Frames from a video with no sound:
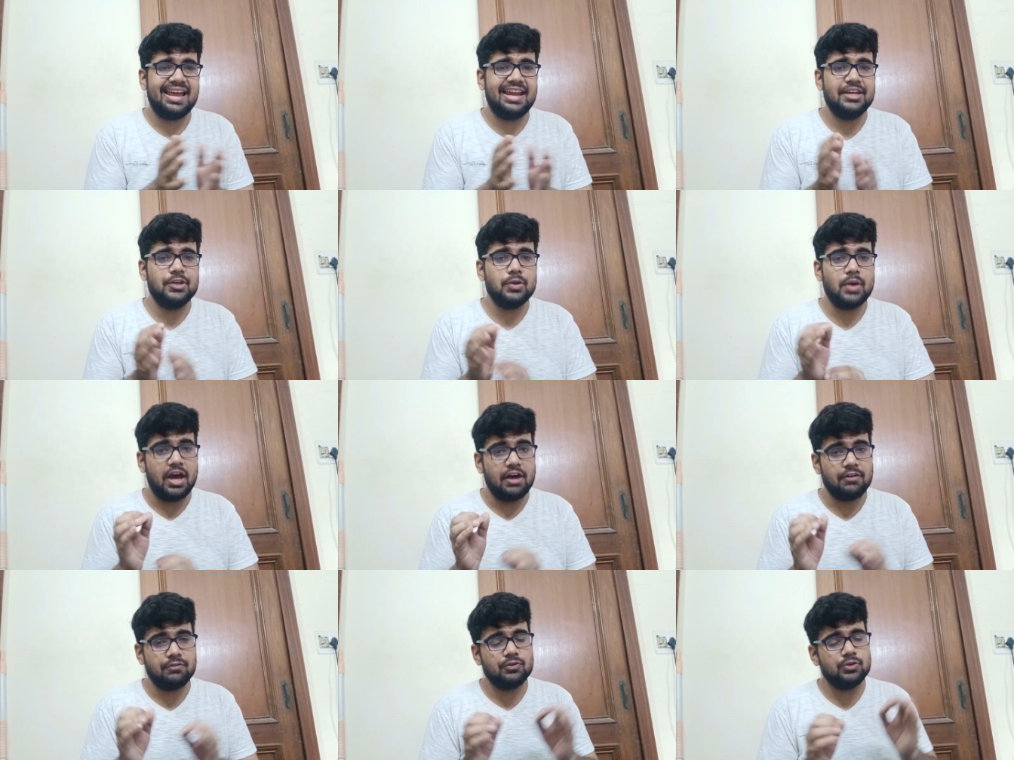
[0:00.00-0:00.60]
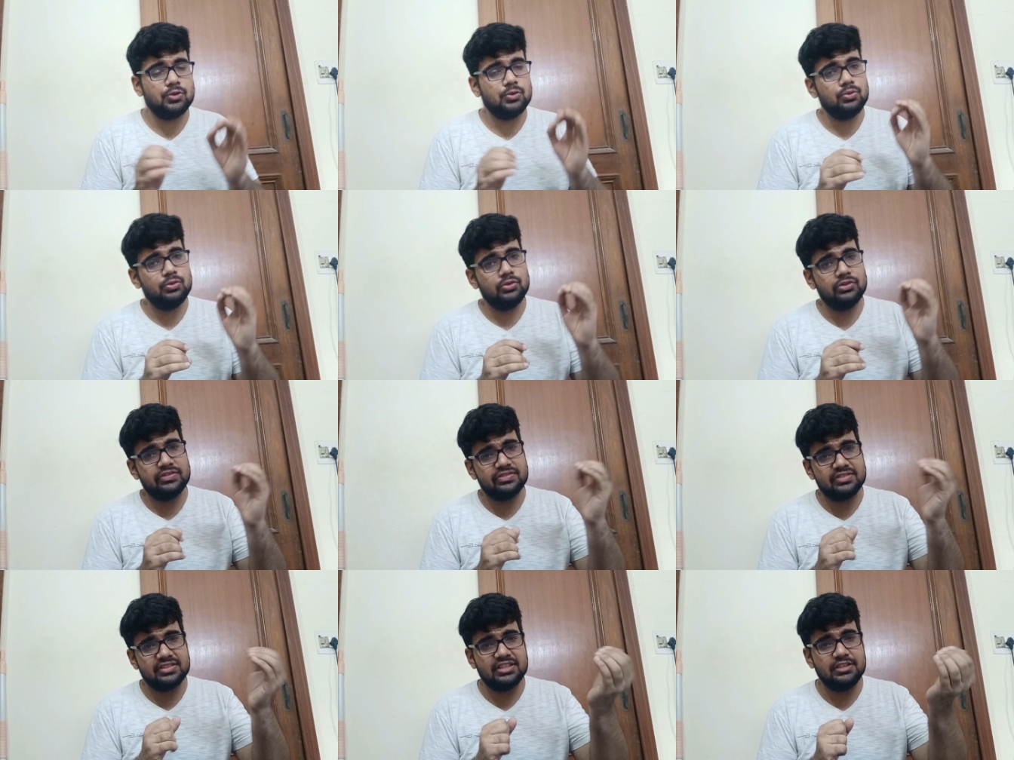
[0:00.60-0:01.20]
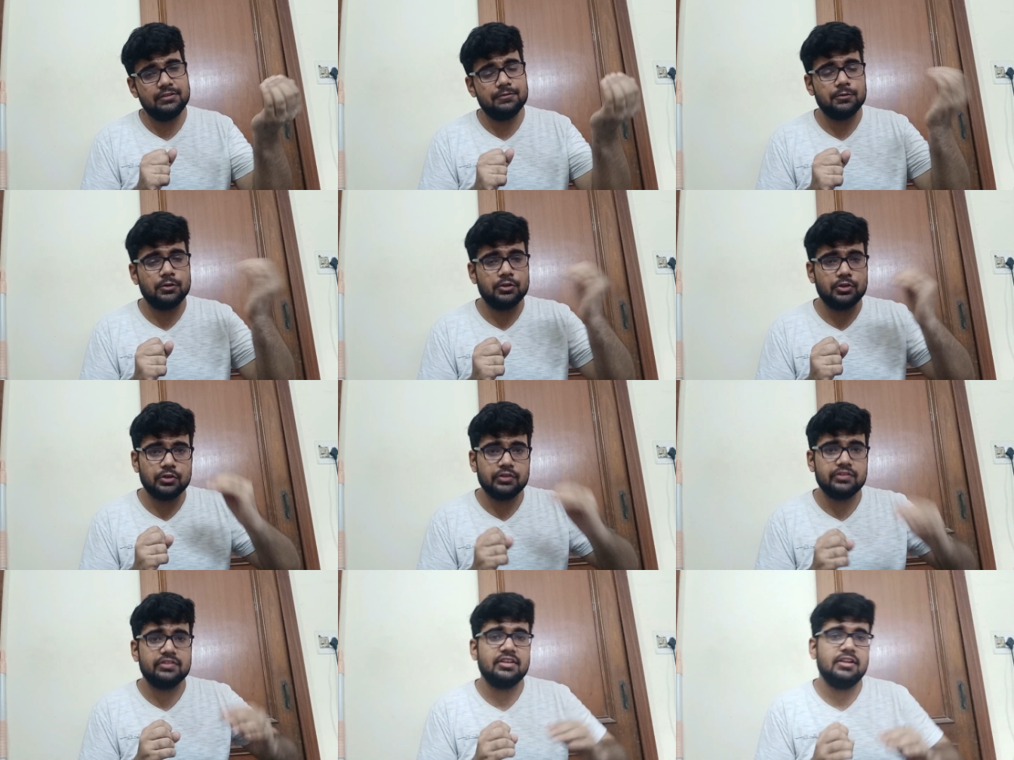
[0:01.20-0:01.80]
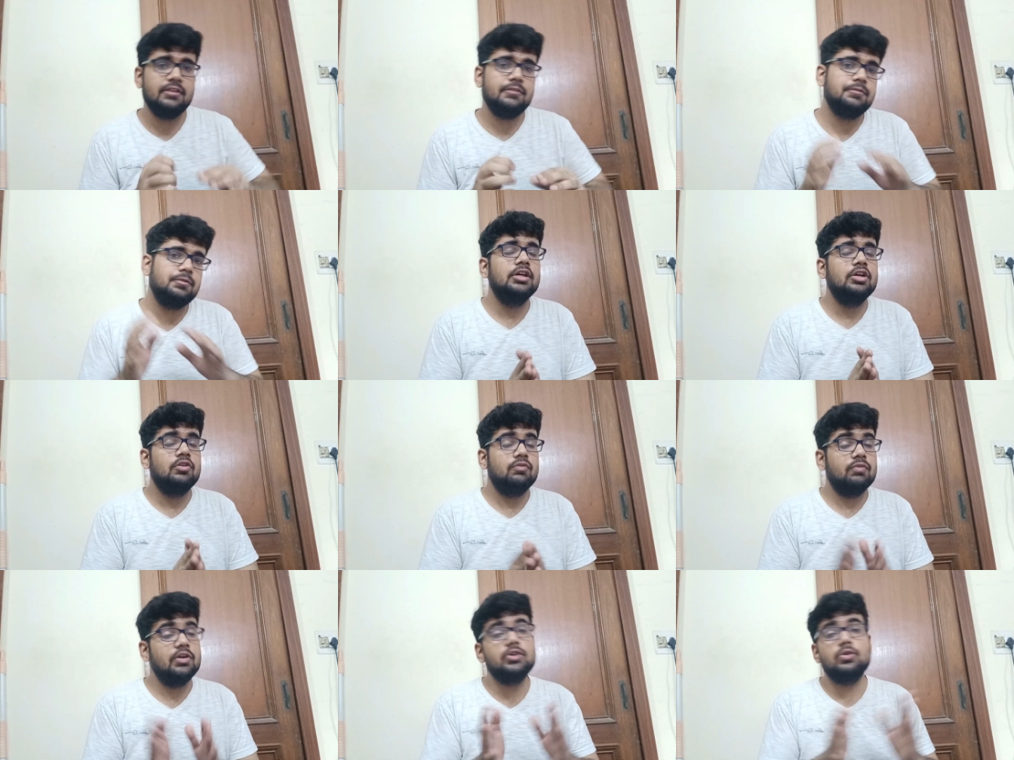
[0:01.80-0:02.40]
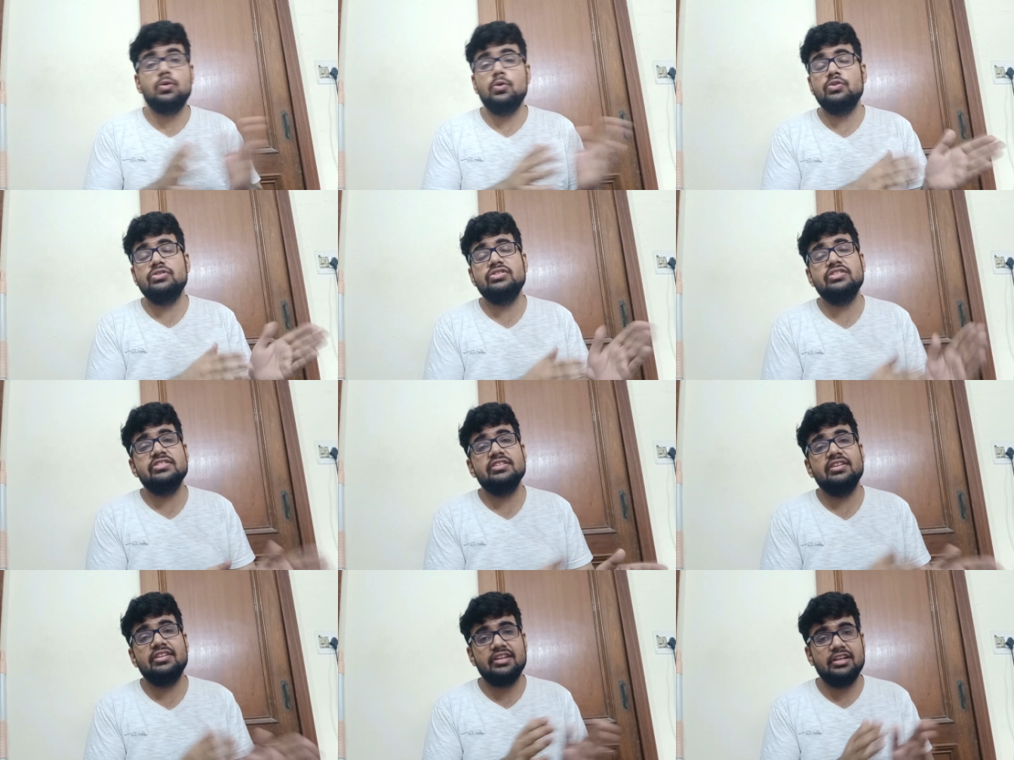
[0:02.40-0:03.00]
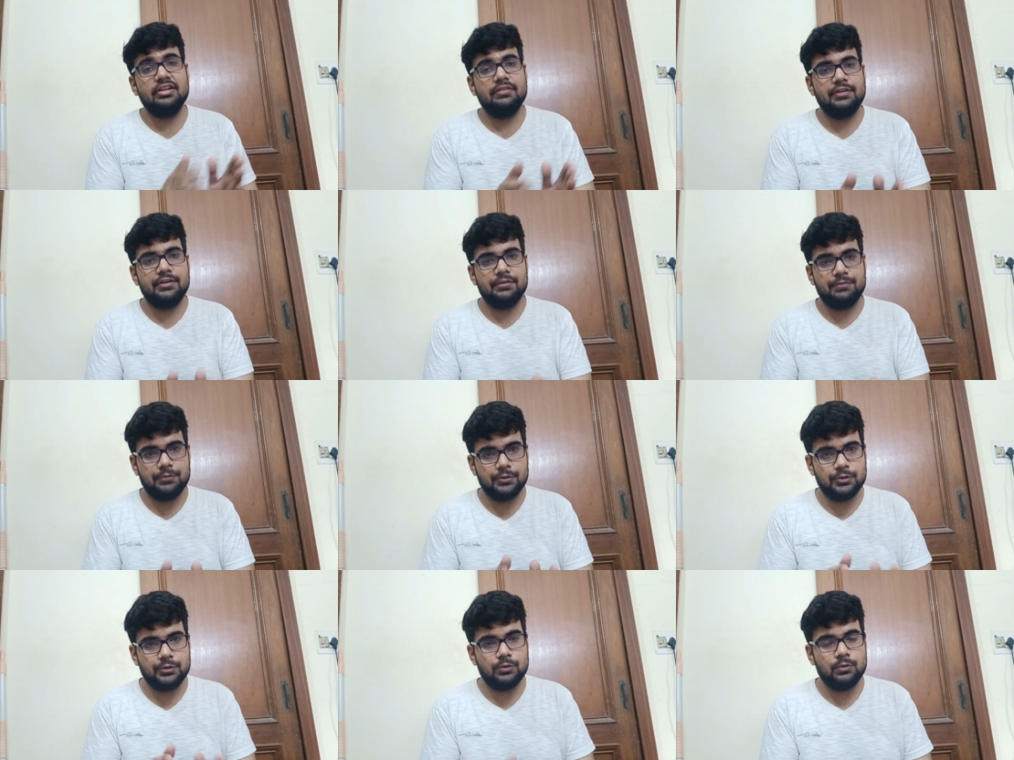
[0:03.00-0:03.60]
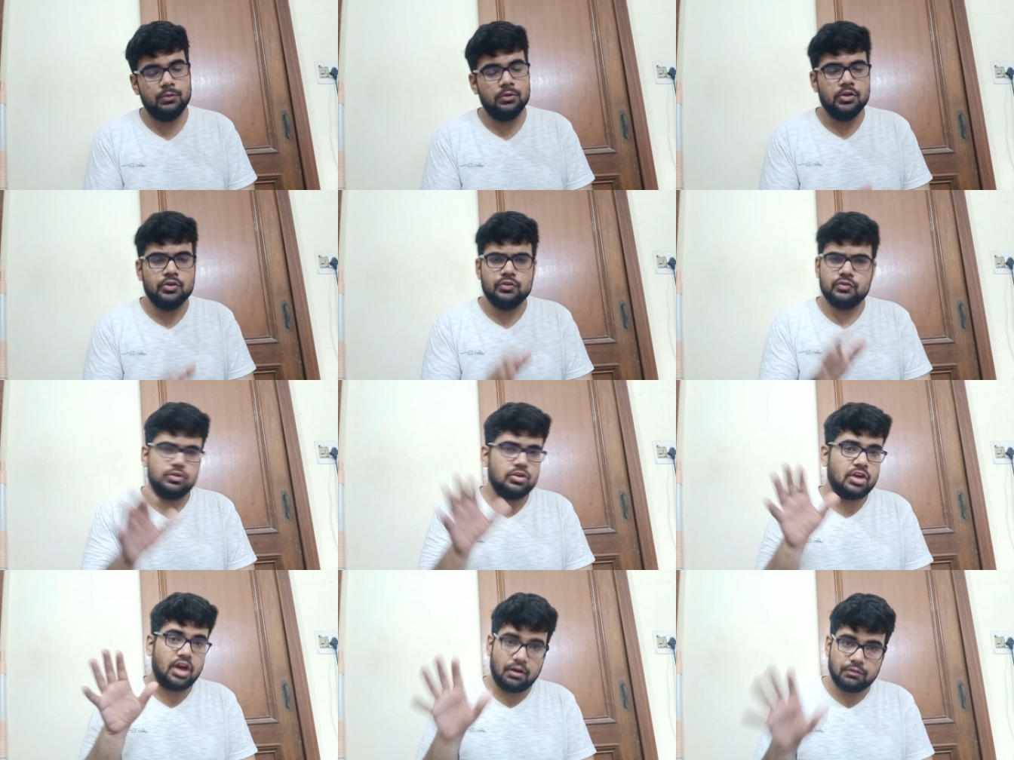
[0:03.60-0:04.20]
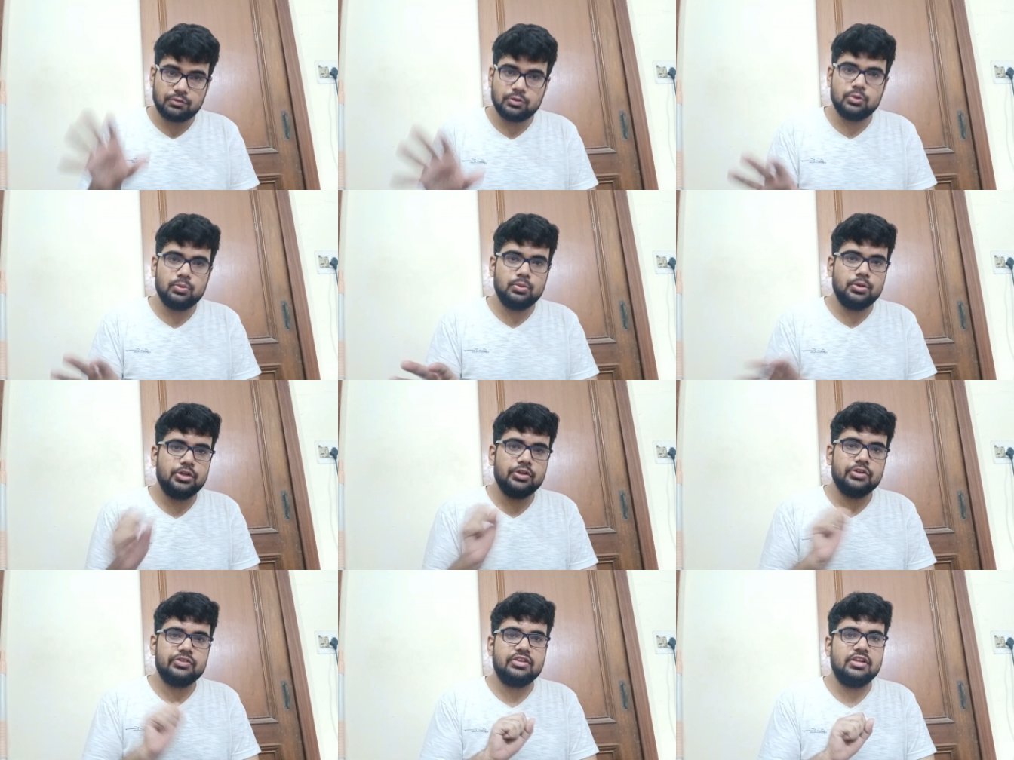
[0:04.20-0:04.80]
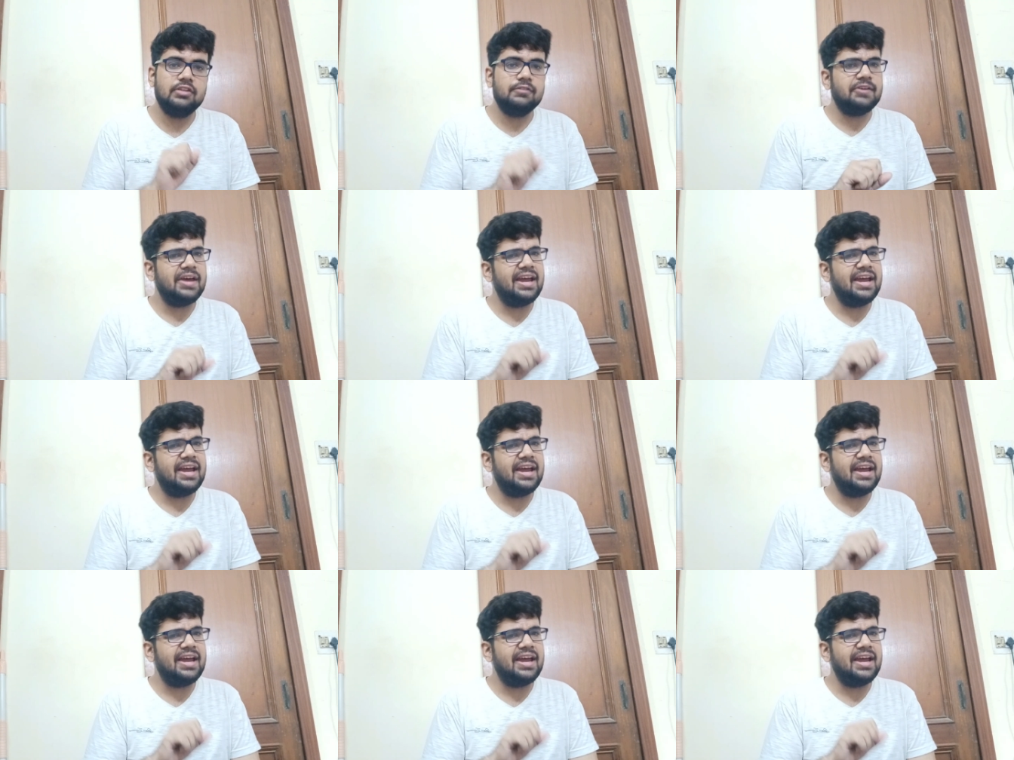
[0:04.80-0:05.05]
and you have to see for yourself what courses are relevant for you. So you have to do it yourself,